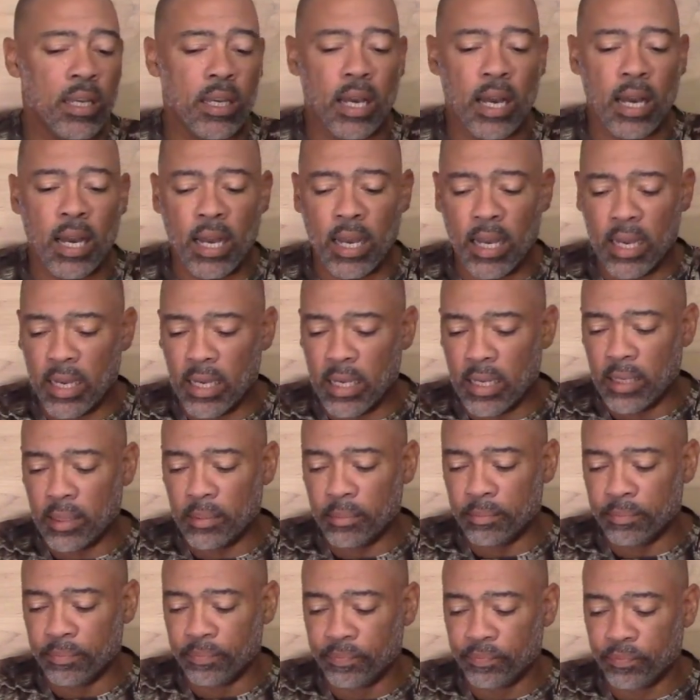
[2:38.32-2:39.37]

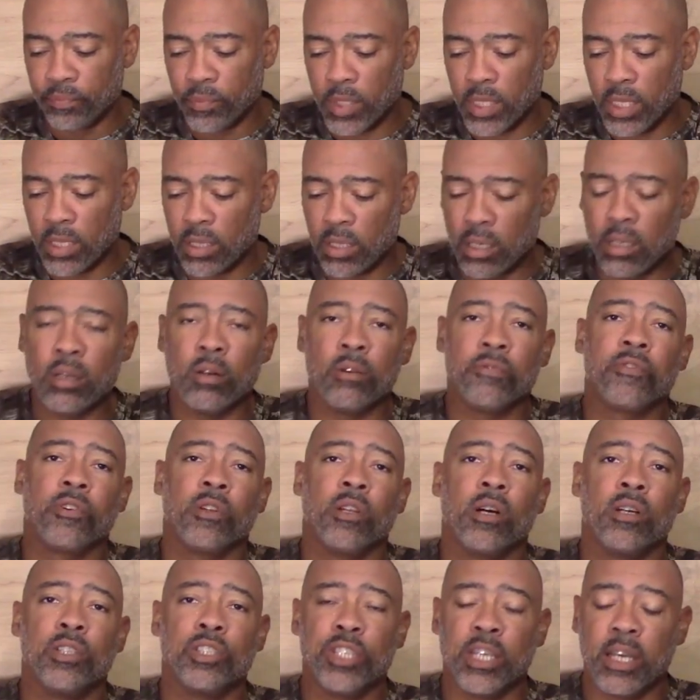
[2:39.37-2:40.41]
for
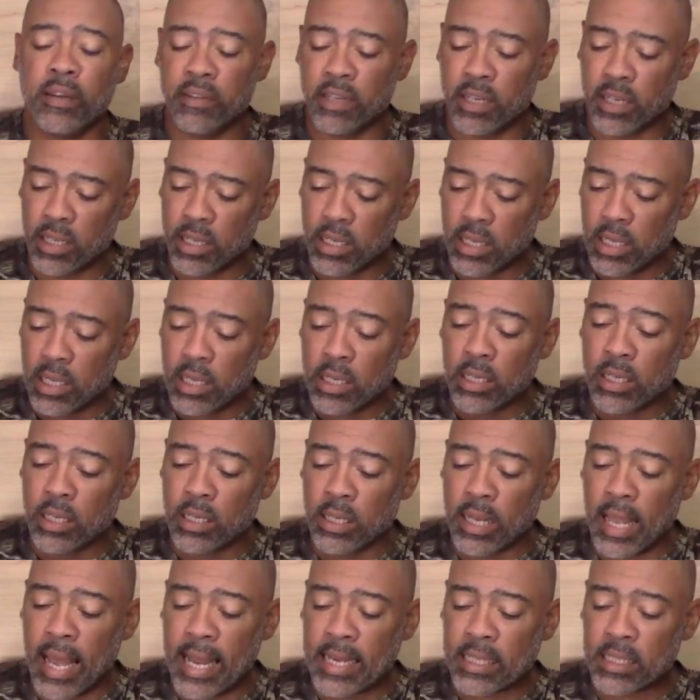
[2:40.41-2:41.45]
longevity. The
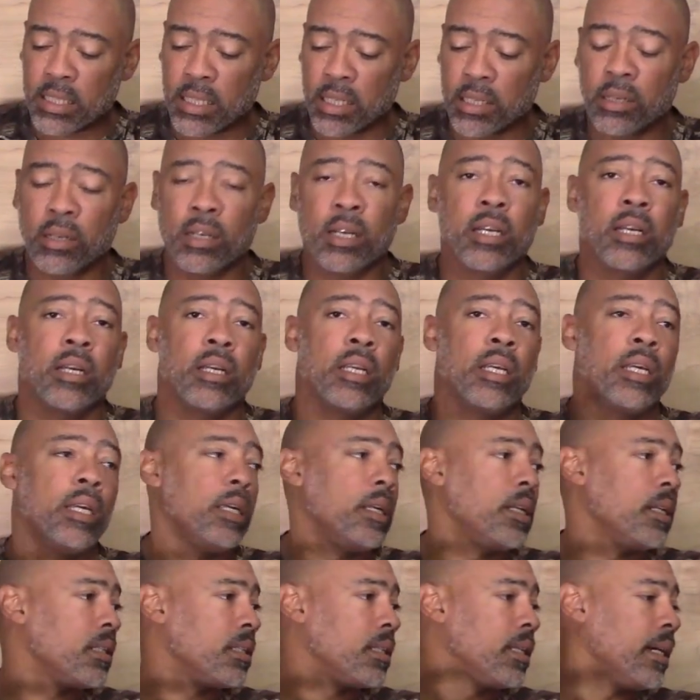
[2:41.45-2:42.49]
last thing you're going to
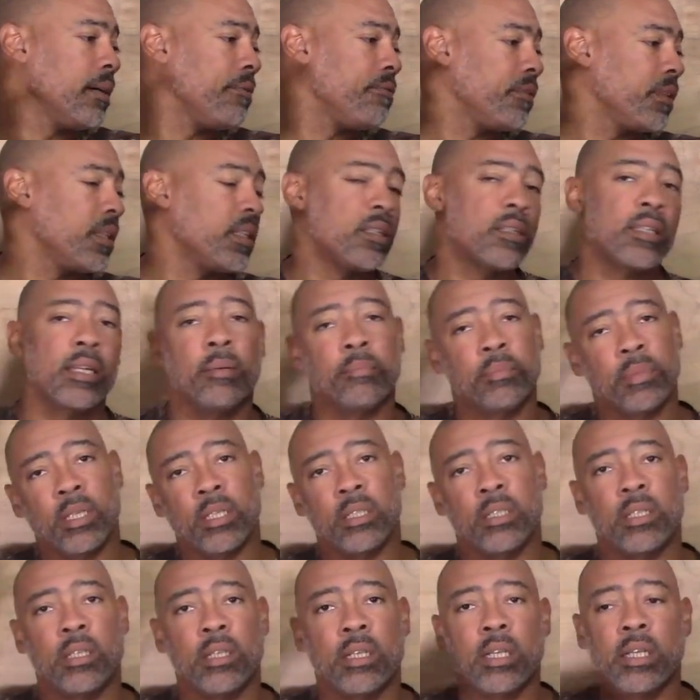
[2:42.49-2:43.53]
need is definitely
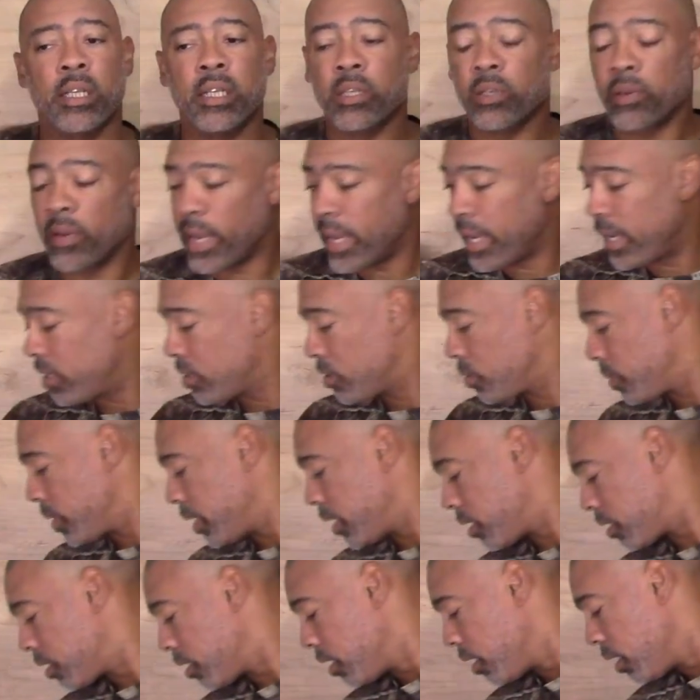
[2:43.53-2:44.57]
something to clean your hands
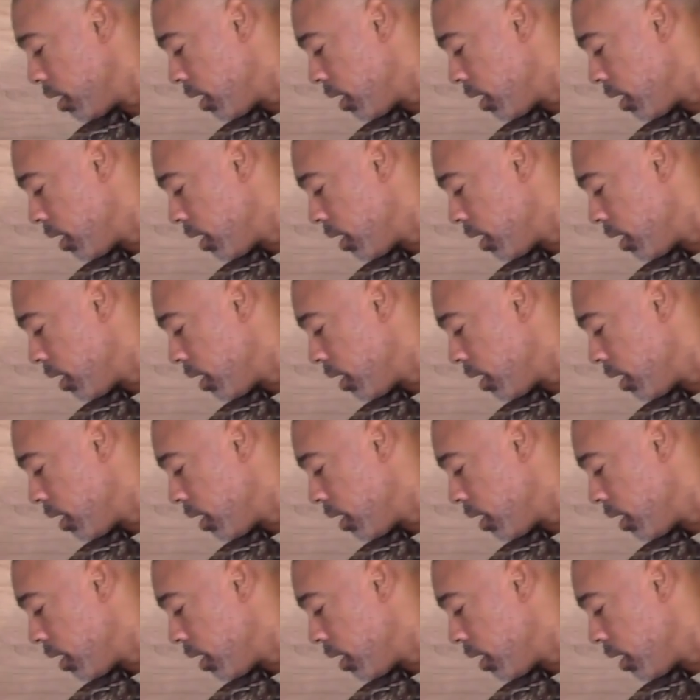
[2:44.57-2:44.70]
with.